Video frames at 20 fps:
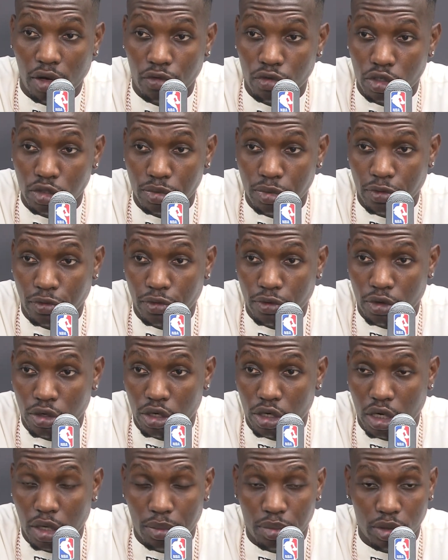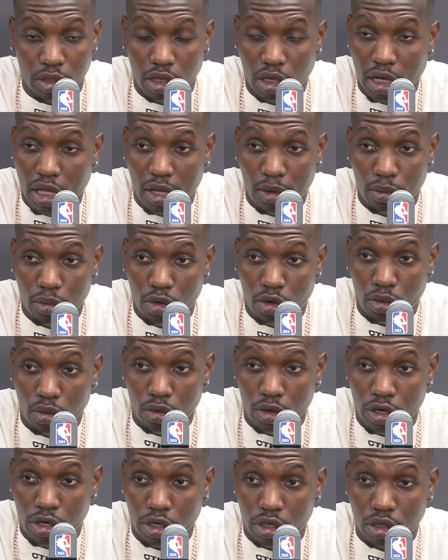was before. I'm putting a lot more
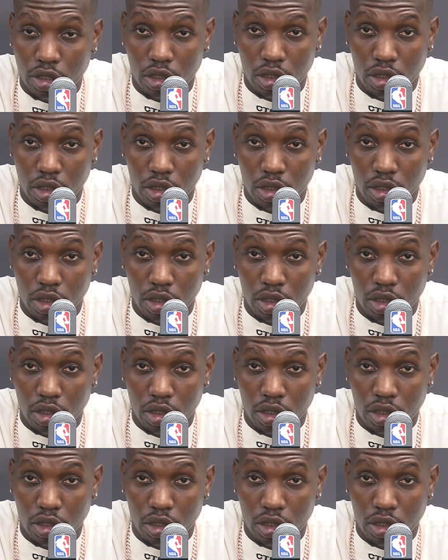work.